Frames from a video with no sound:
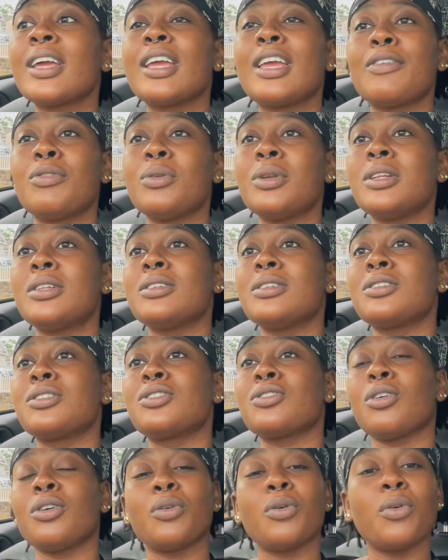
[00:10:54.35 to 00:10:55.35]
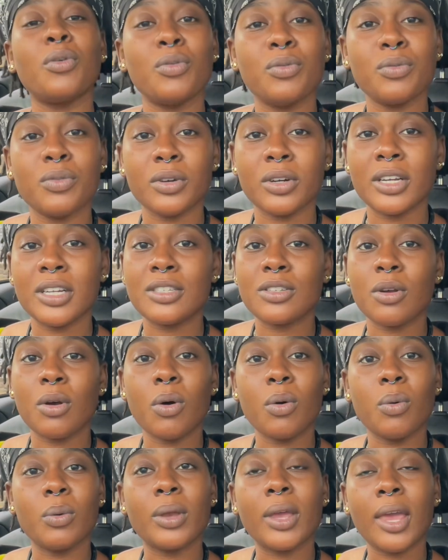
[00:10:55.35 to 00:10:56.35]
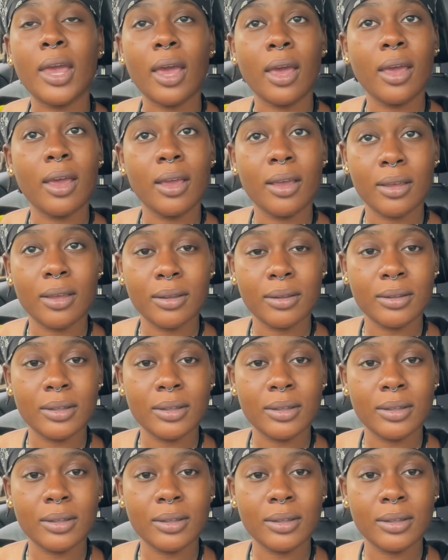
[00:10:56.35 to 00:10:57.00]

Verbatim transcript: if you need to start over, it's okay.